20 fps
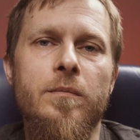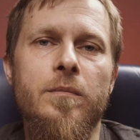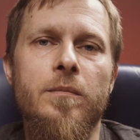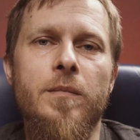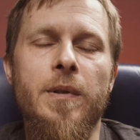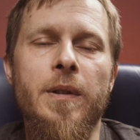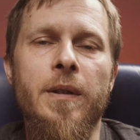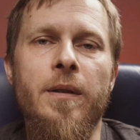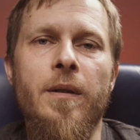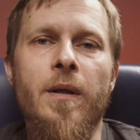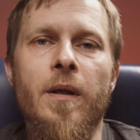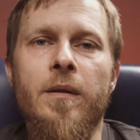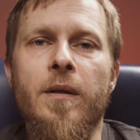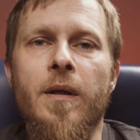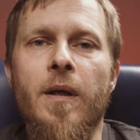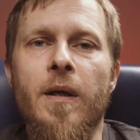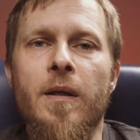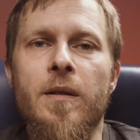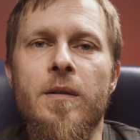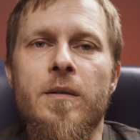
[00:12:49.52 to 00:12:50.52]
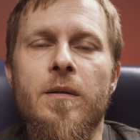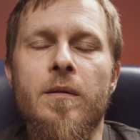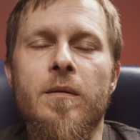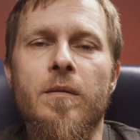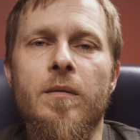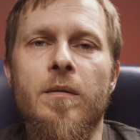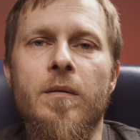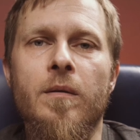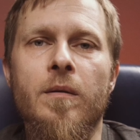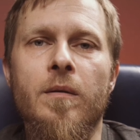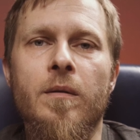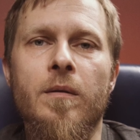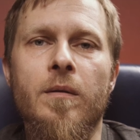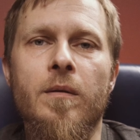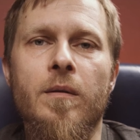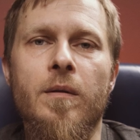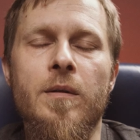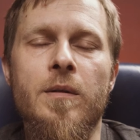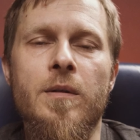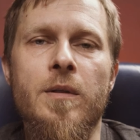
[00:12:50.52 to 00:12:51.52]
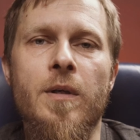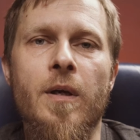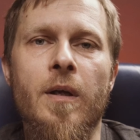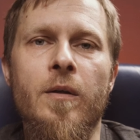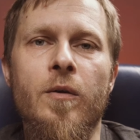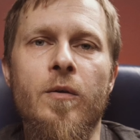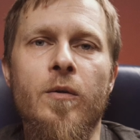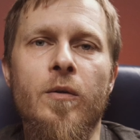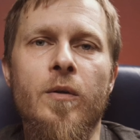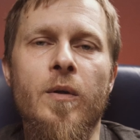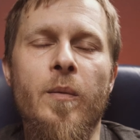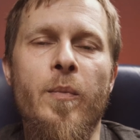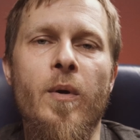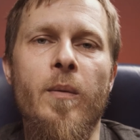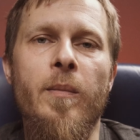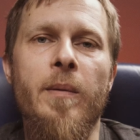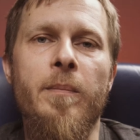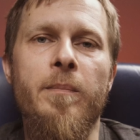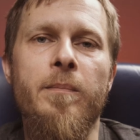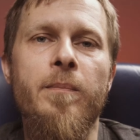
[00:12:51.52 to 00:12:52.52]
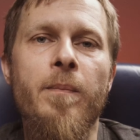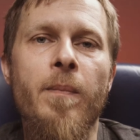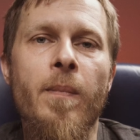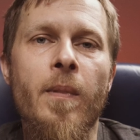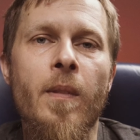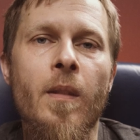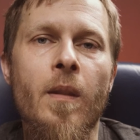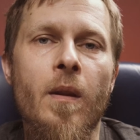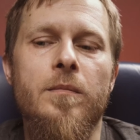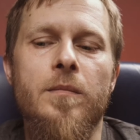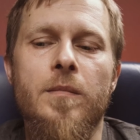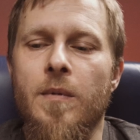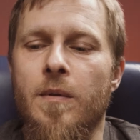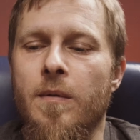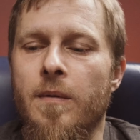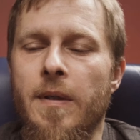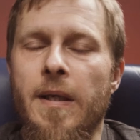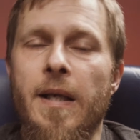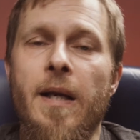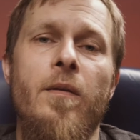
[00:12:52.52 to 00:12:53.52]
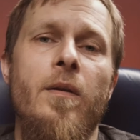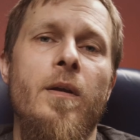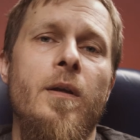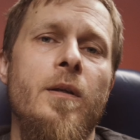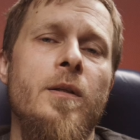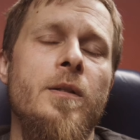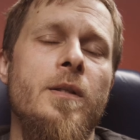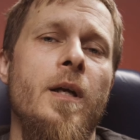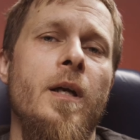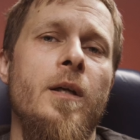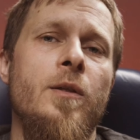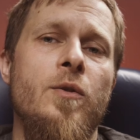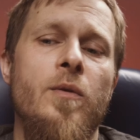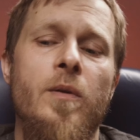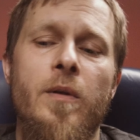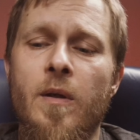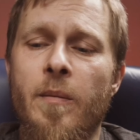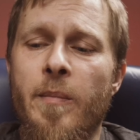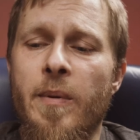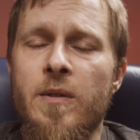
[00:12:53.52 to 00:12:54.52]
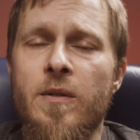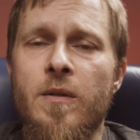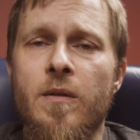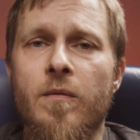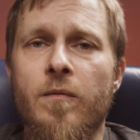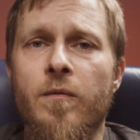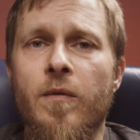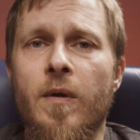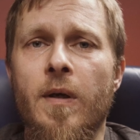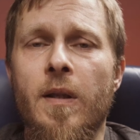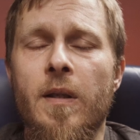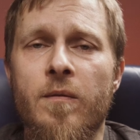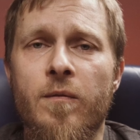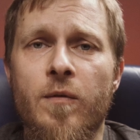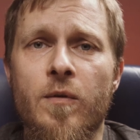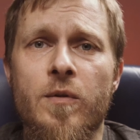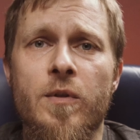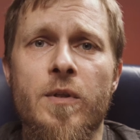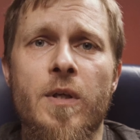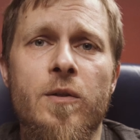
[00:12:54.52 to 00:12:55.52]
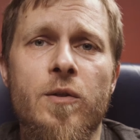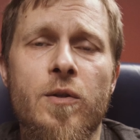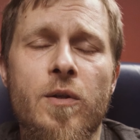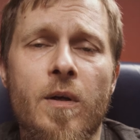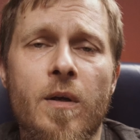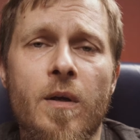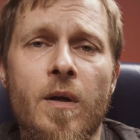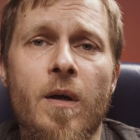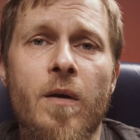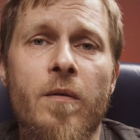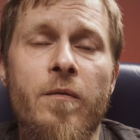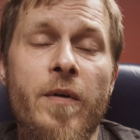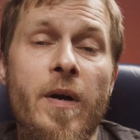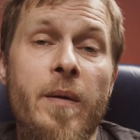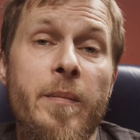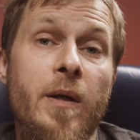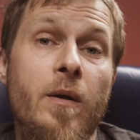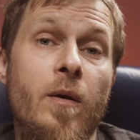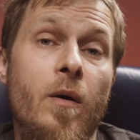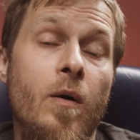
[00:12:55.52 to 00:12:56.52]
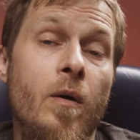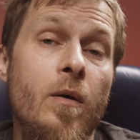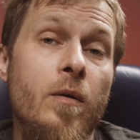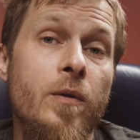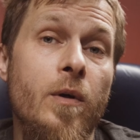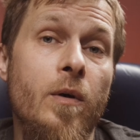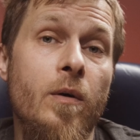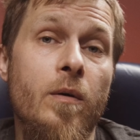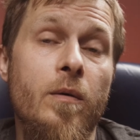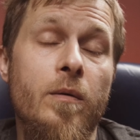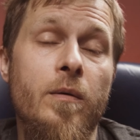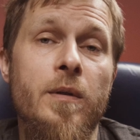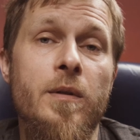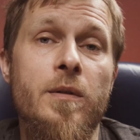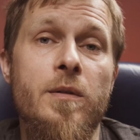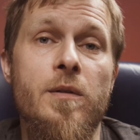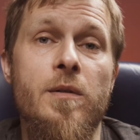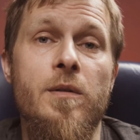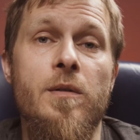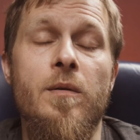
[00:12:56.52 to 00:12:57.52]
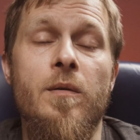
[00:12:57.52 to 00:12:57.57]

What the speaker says: in that case it's rather not a problem, and I think it's actually the best focal length for such framing, although it's